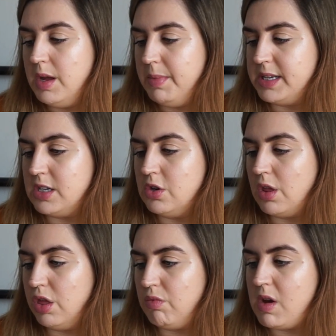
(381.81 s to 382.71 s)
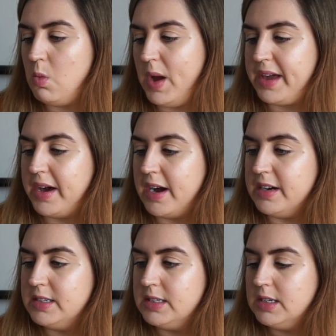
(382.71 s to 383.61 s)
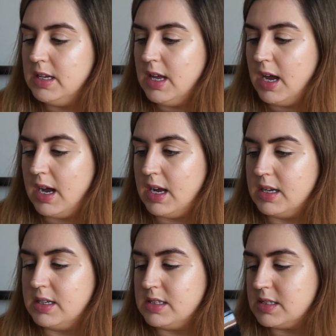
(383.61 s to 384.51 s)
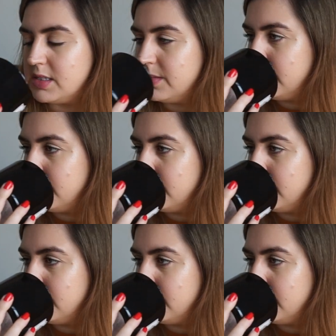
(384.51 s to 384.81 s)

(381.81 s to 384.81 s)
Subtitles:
It's another 3 wicker and